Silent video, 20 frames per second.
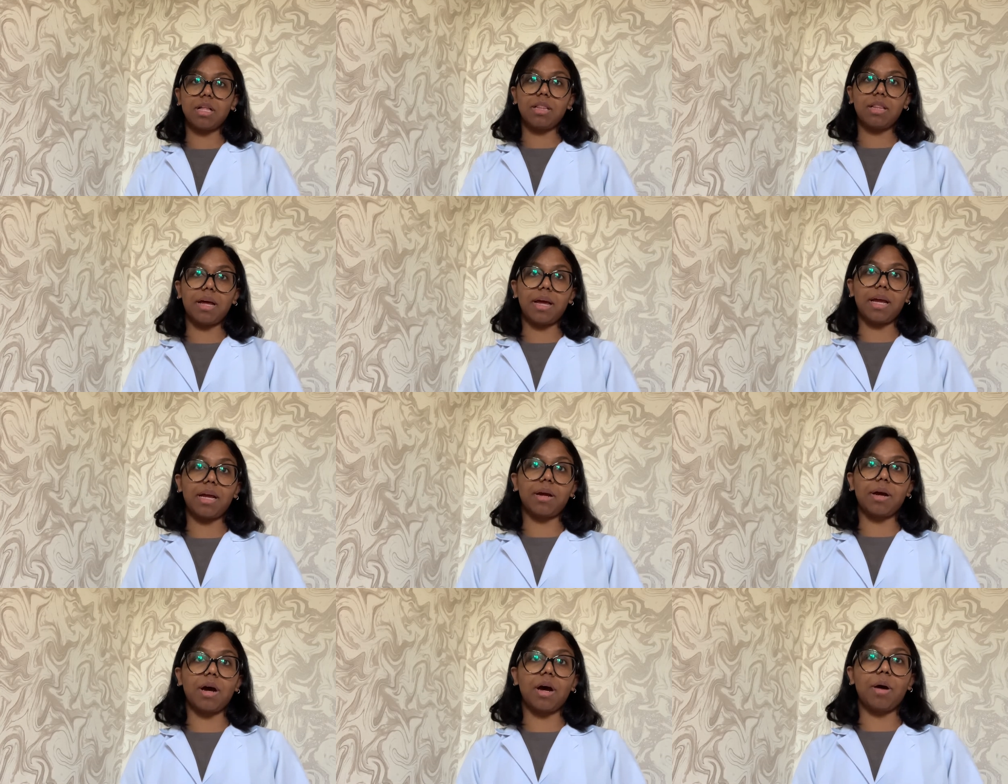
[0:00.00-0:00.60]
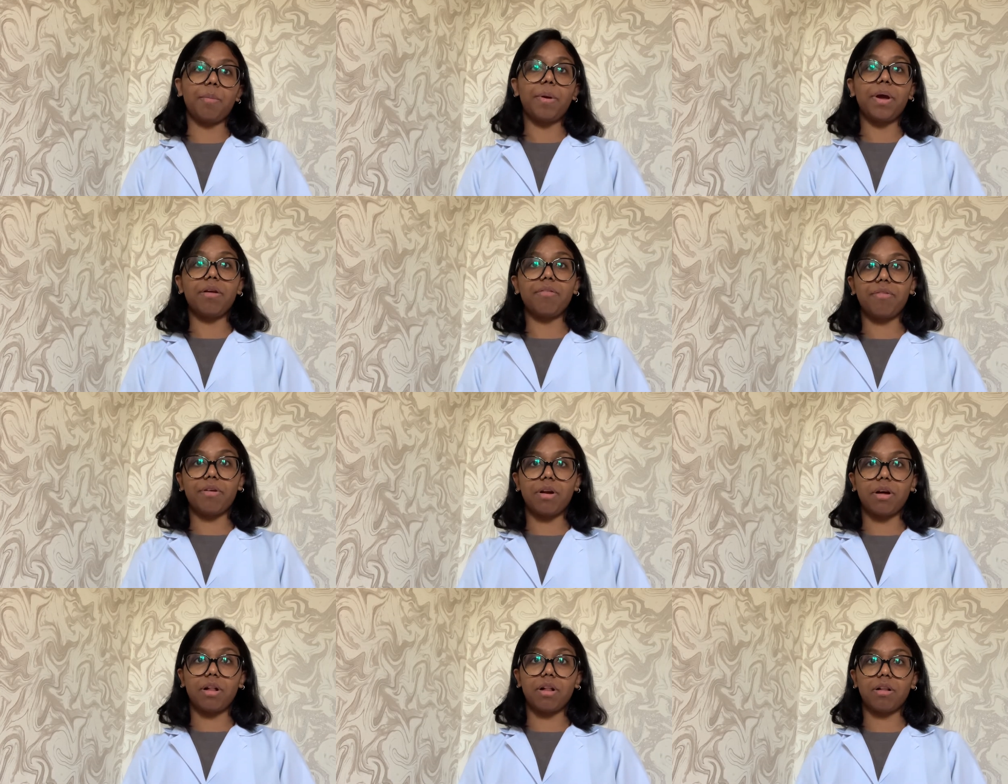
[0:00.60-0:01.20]
like
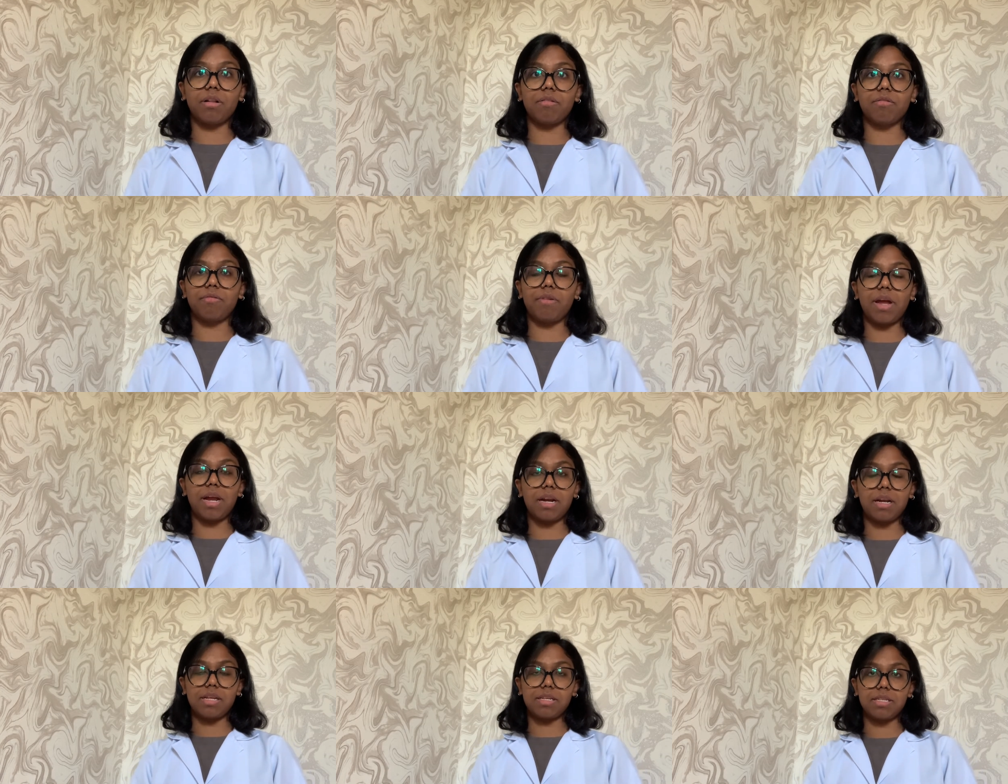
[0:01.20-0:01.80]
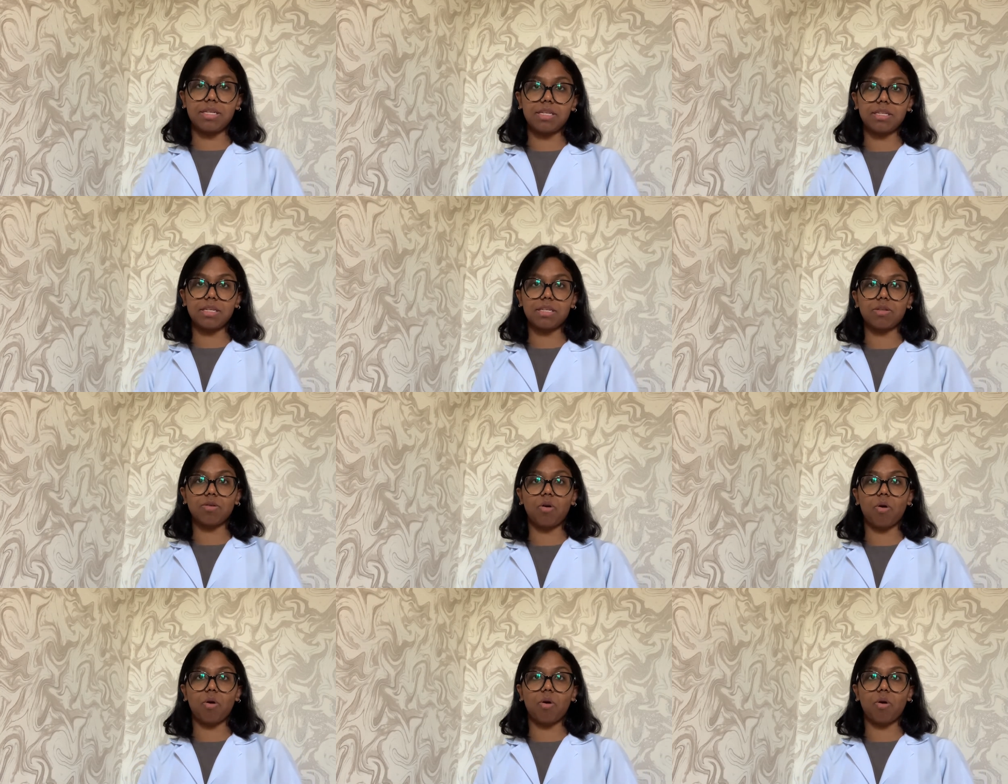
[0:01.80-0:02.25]
peripheral vein diseases